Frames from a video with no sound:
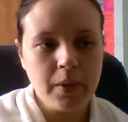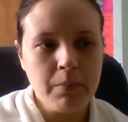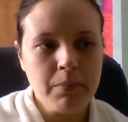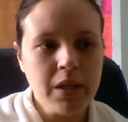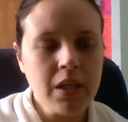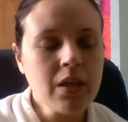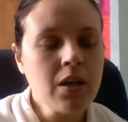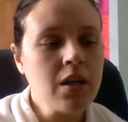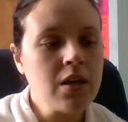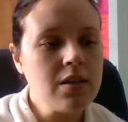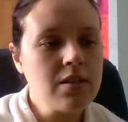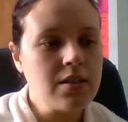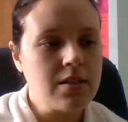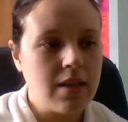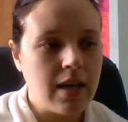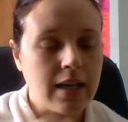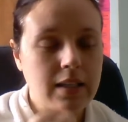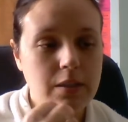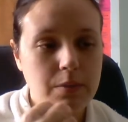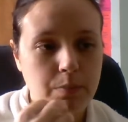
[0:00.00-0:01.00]
because
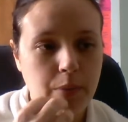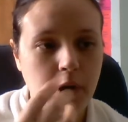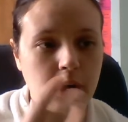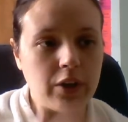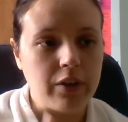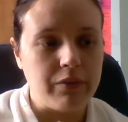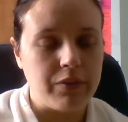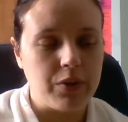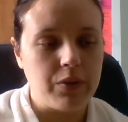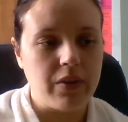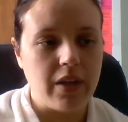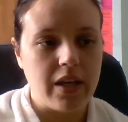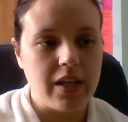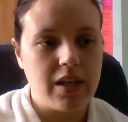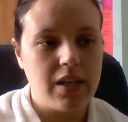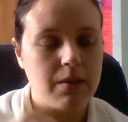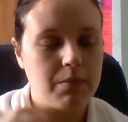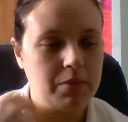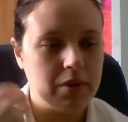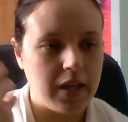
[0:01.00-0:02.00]
that's part of you. They
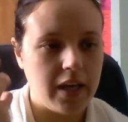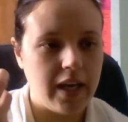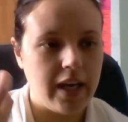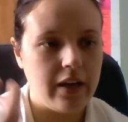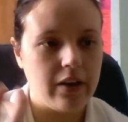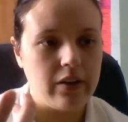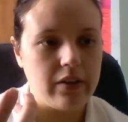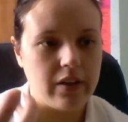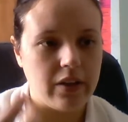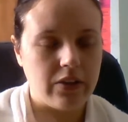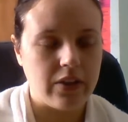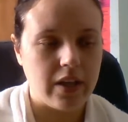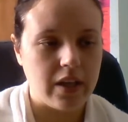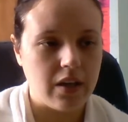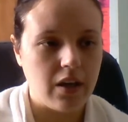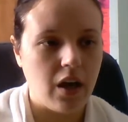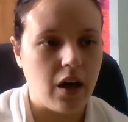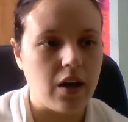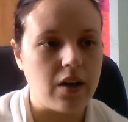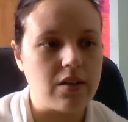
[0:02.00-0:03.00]
keep the hair that they
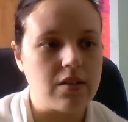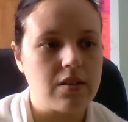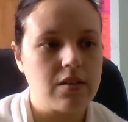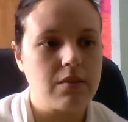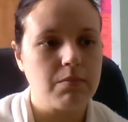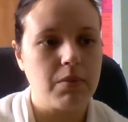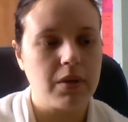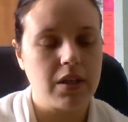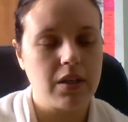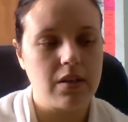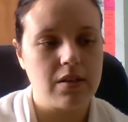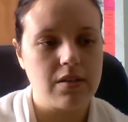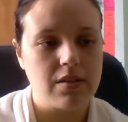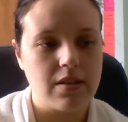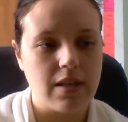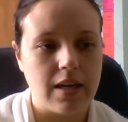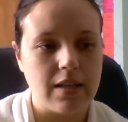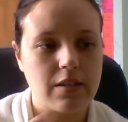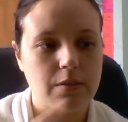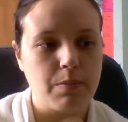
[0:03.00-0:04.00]
cut because
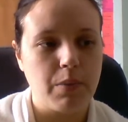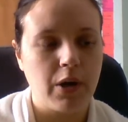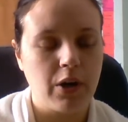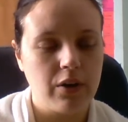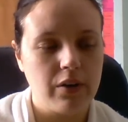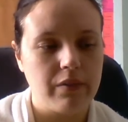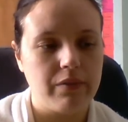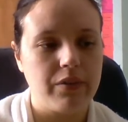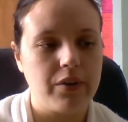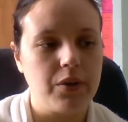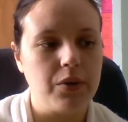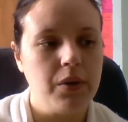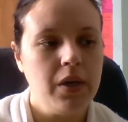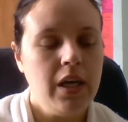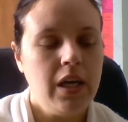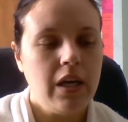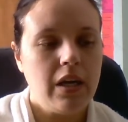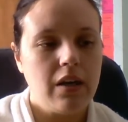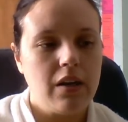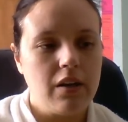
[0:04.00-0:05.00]
that's part of you.
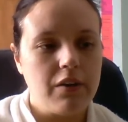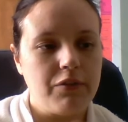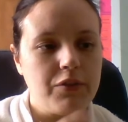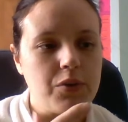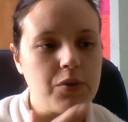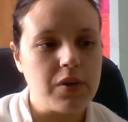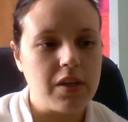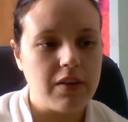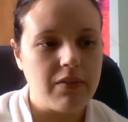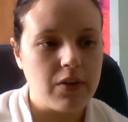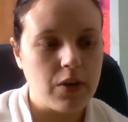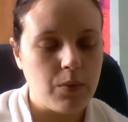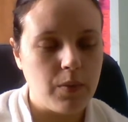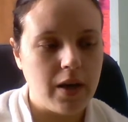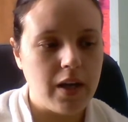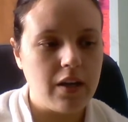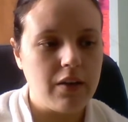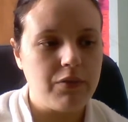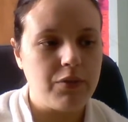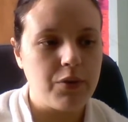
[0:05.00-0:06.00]
And if you give it
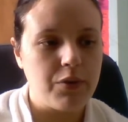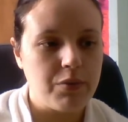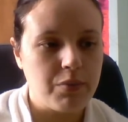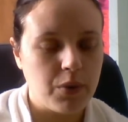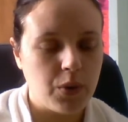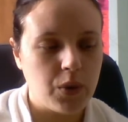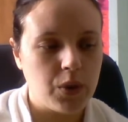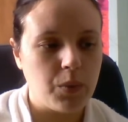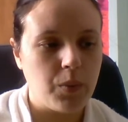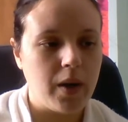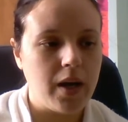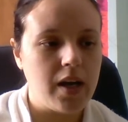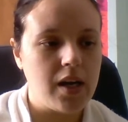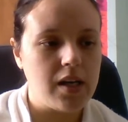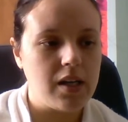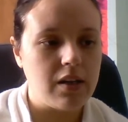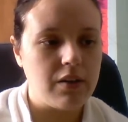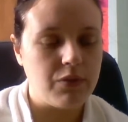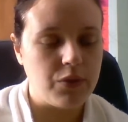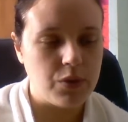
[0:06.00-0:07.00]
away, if you throw it
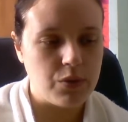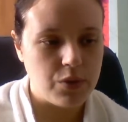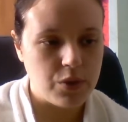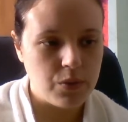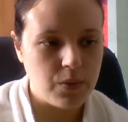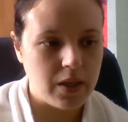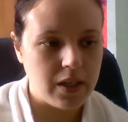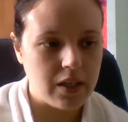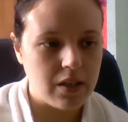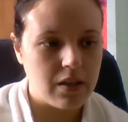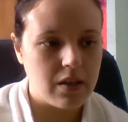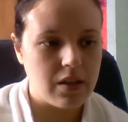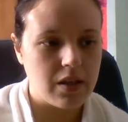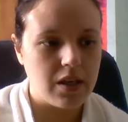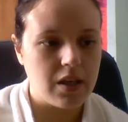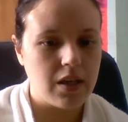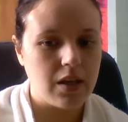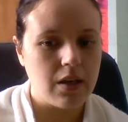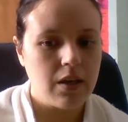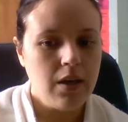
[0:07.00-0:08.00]
away, if you do
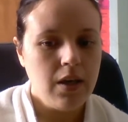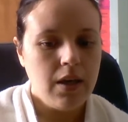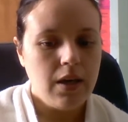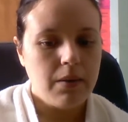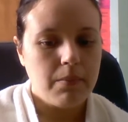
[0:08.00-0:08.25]
anything